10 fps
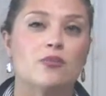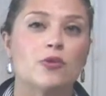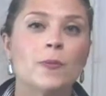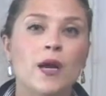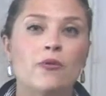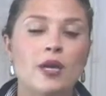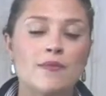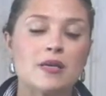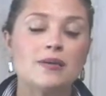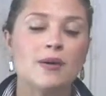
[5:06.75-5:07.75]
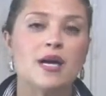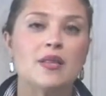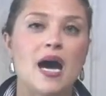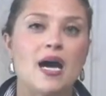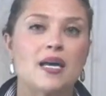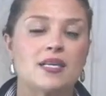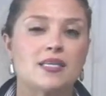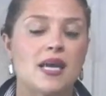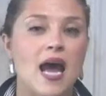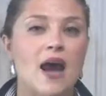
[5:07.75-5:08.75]
And what I mean by that is
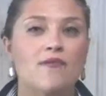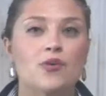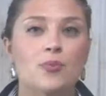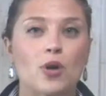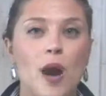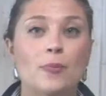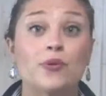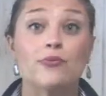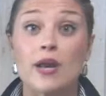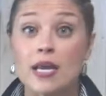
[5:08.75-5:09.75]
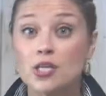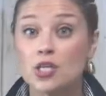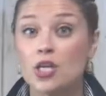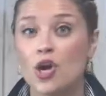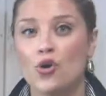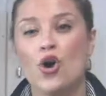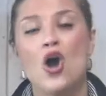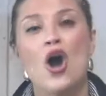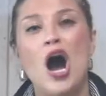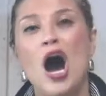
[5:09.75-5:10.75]
they have the proper ratio
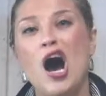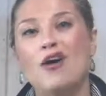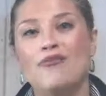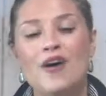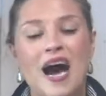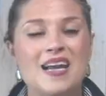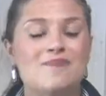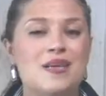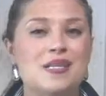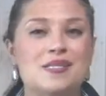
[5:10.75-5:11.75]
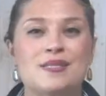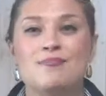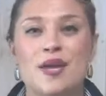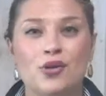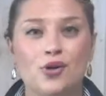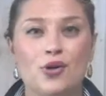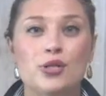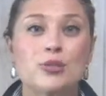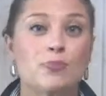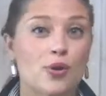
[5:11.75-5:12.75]
of vitamins,
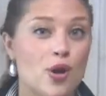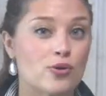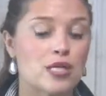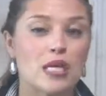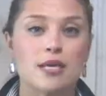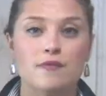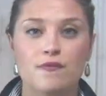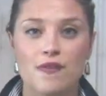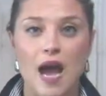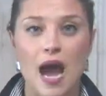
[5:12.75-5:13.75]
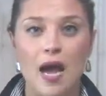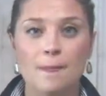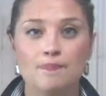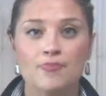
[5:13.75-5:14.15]
minerals, protein, fat